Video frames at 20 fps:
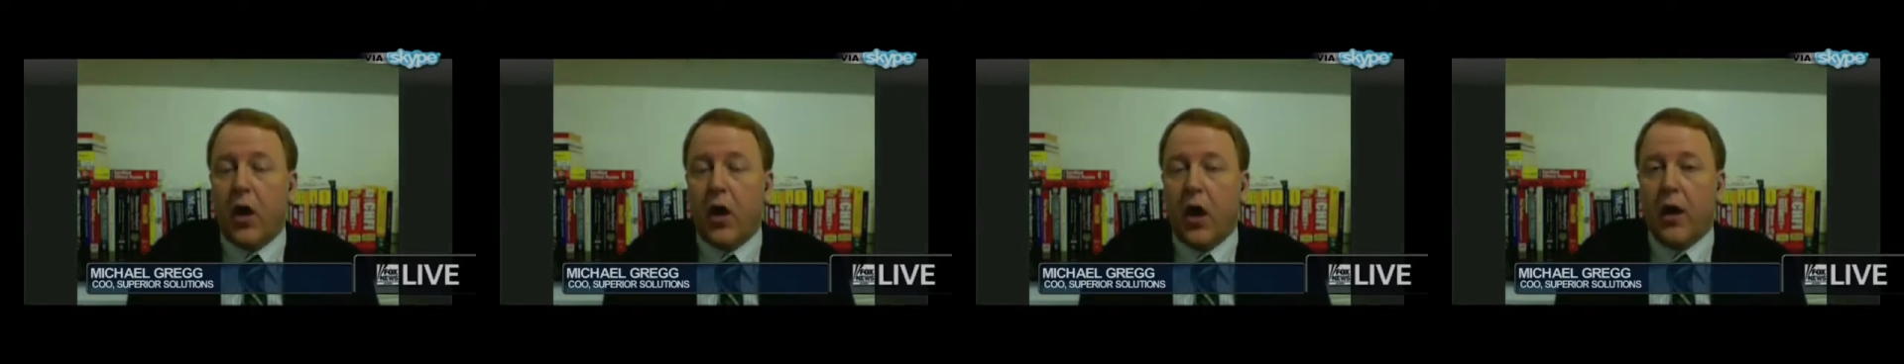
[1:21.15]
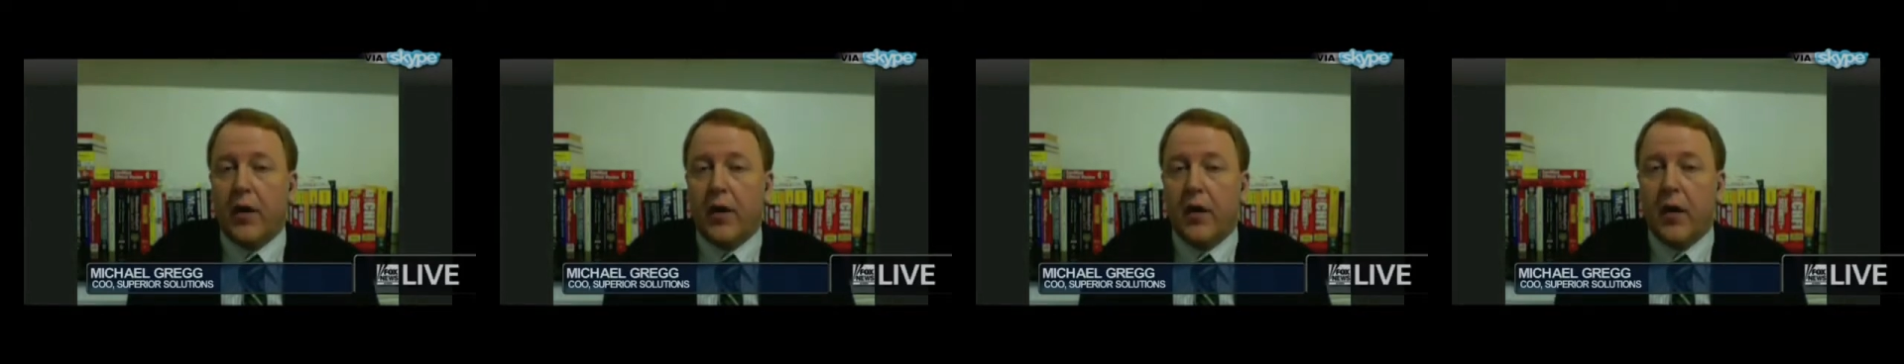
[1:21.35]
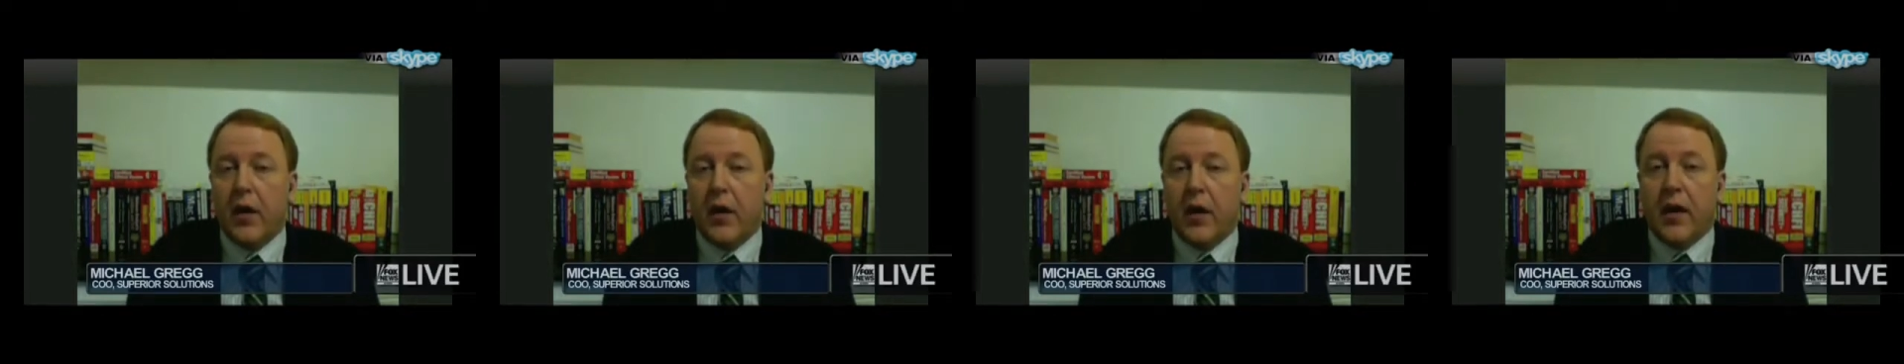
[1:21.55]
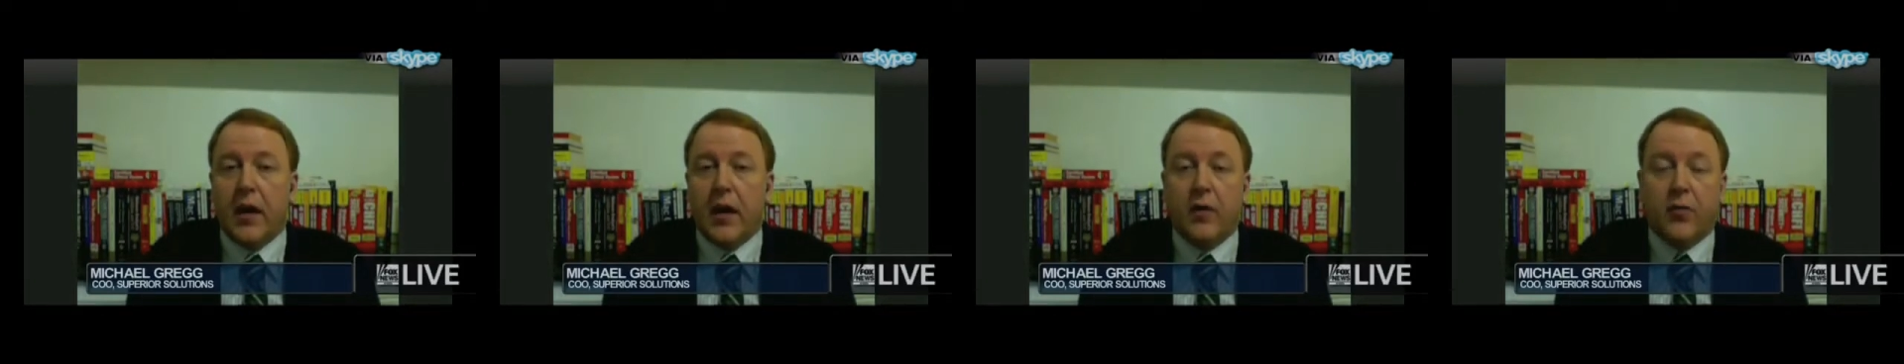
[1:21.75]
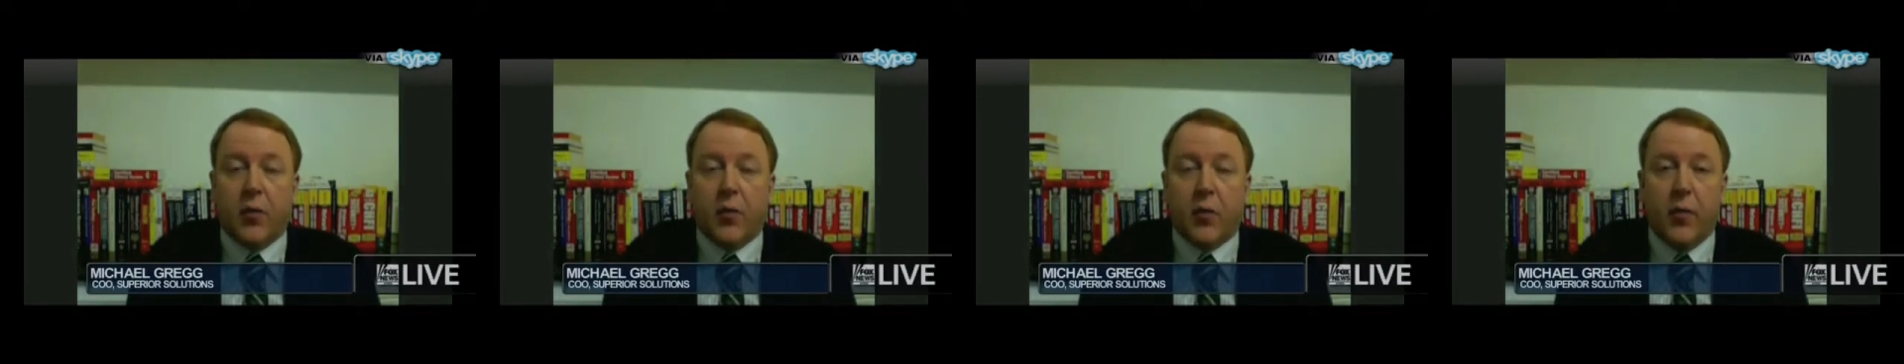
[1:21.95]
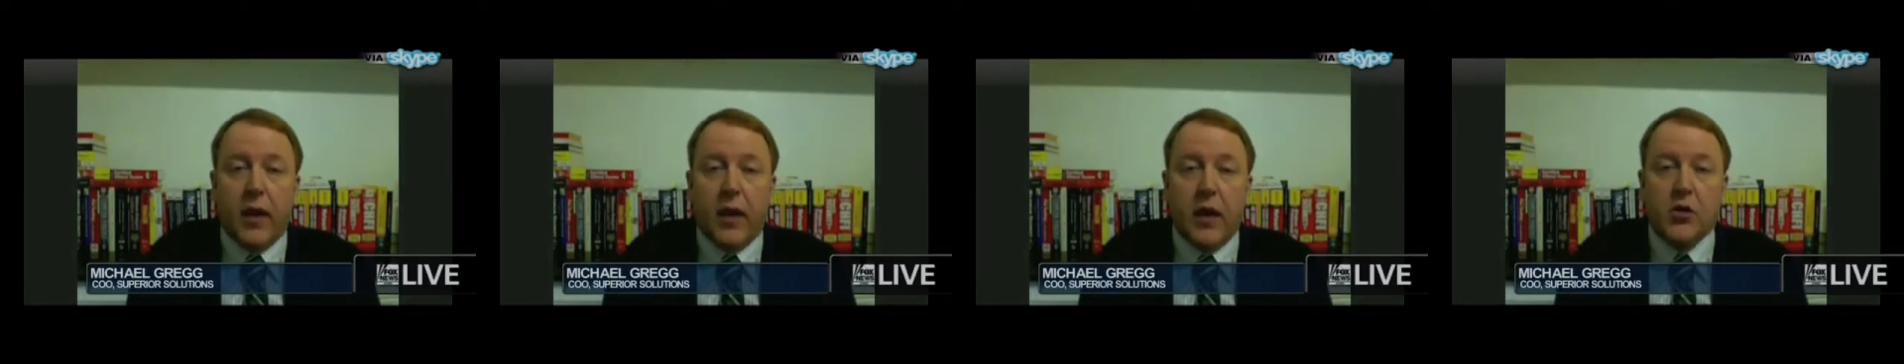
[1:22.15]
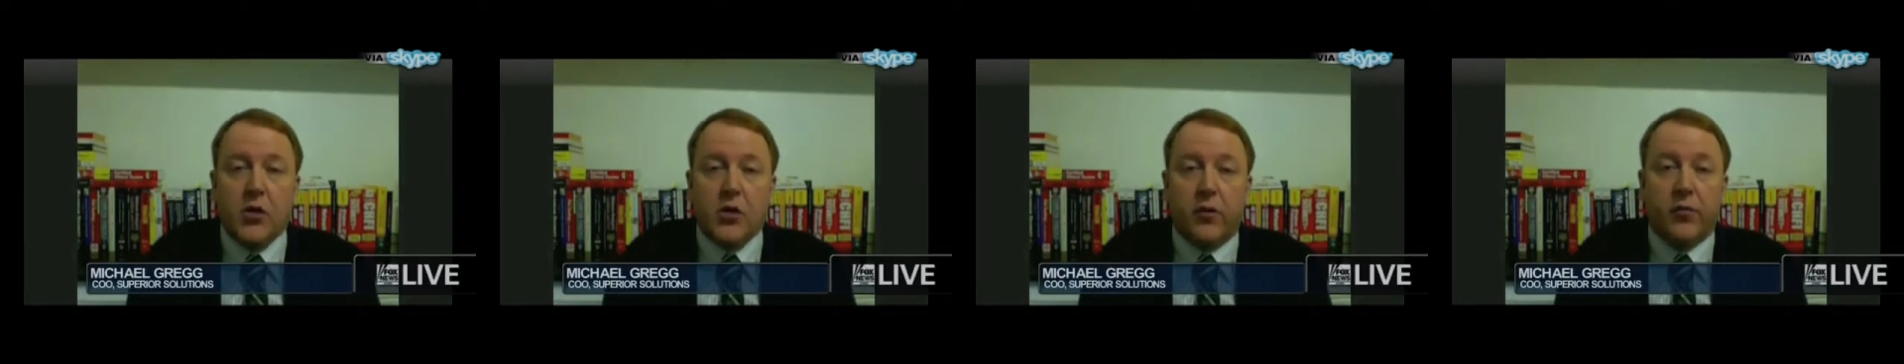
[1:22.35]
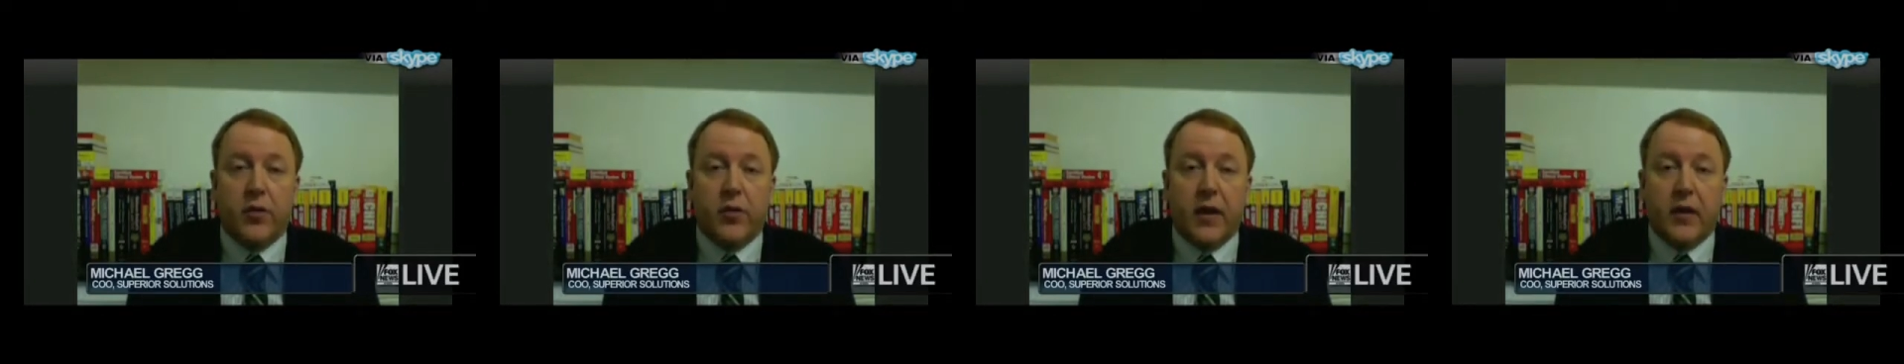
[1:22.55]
on information,